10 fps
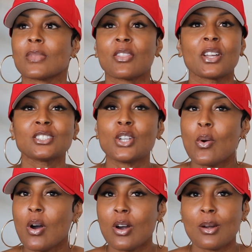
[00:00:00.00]
there's no
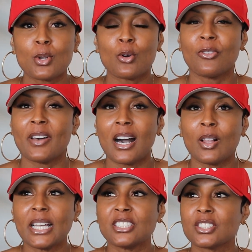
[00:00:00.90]
harm, no
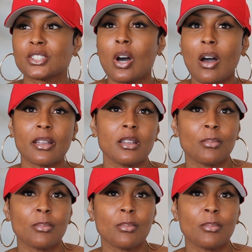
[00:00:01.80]
foul in just talking